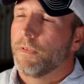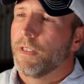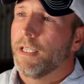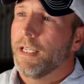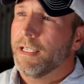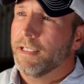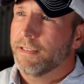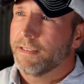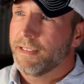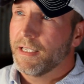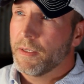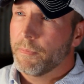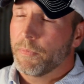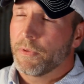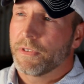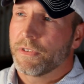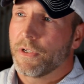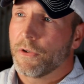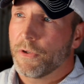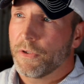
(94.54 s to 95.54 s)
The next step
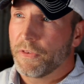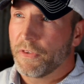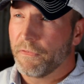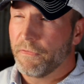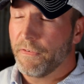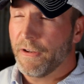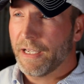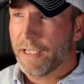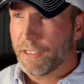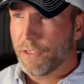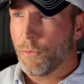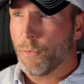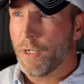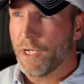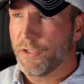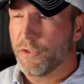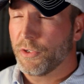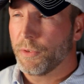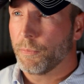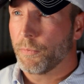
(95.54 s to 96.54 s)
is called the
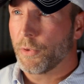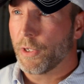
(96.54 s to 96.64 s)
valuation